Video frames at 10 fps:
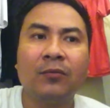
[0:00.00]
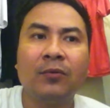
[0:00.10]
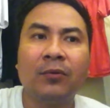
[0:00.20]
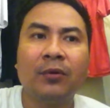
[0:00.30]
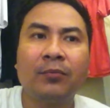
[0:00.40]

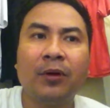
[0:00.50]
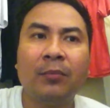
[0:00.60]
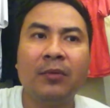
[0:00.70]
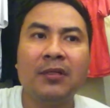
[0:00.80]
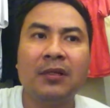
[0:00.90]
we were
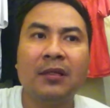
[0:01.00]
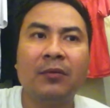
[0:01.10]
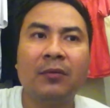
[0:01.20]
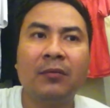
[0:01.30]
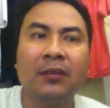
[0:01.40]
promised that
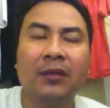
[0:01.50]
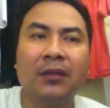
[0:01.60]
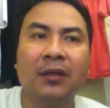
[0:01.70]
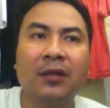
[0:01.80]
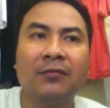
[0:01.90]
there will be
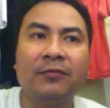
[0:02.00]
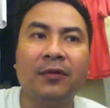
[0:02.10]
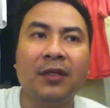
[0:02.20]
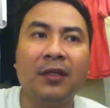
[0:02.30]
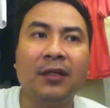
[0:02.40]

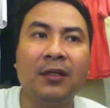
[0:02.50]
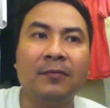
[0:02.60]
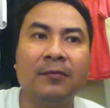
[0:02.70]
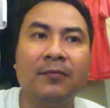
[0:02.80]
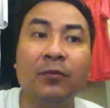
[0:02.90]
free
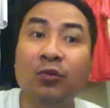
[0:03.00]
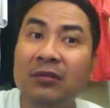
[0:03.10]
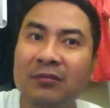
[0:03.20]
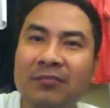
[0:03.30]
food.